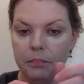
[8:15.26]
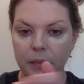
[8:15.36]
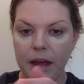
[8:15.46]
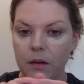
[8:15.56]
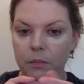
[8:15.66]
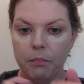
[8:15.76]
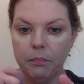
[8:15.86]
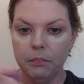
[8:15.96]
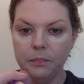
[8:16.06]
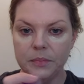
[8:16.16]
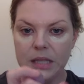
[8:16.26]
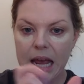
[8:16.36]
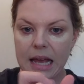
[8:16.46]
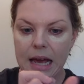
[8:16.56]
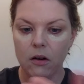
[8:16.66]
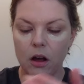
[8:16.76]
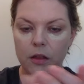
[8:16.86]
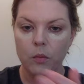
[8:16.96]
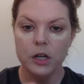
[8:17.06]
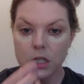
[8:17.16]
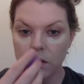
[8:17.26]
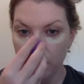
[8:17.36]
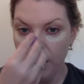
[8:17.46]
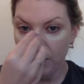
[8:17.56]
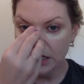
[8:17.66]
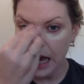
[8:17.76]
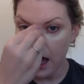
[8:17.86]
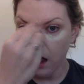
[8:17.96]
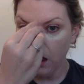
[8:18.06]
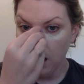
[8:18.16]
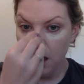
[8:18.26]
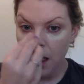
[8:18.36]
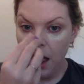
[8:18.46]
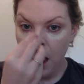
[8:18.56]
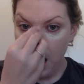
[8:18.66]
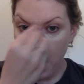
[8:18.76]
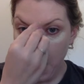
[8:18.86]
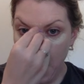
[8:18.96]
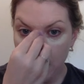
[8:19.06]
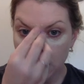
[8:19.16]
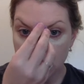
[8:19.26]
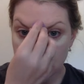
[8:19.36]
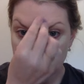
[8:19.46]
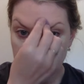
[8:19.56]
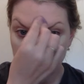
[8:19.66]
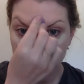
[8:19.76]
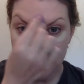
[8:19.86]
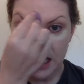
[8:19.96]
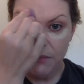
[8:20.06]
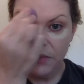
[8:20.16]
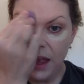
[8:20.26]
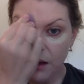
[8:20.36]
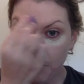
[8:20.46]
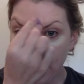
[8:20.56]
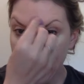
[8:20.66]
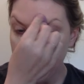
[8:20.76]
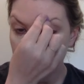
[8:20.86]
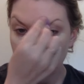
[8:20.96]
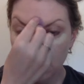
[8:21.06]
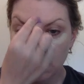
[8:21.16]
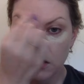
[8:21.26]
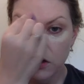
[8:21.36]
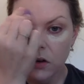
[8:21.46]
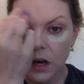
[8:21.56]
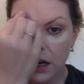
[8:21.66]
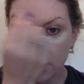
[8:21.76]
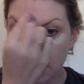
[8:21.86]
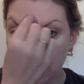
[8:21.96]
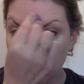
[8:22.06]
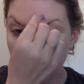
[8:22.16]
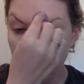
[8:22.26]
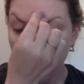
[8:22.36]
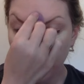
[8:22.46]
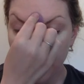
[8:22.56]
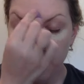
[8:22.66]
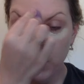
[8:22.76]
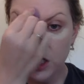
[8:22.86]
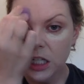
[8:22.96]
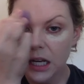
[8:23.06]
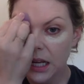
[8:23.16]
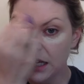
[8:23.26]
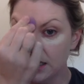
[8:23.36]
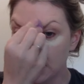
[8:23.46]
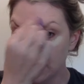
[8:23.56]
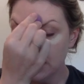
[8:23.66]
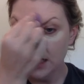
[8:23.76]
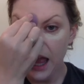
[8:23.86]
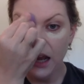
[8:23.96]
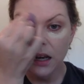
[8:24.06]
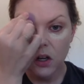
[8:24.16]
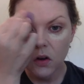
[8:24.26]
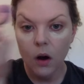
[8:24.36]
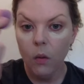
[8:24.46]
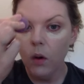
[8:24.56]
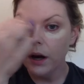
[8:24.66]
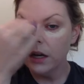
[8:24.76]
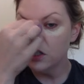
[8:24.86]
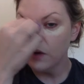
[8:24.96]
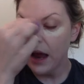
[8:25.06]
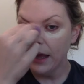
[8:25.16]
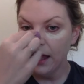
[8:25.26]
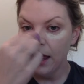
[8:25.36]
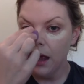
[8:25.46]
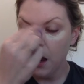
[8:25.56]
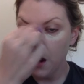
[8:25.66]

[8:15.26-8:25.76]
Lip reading: like take out all the moisture with a paper towel, and just same thing, pat. You want to like push it into the skin. You don't want to drag it.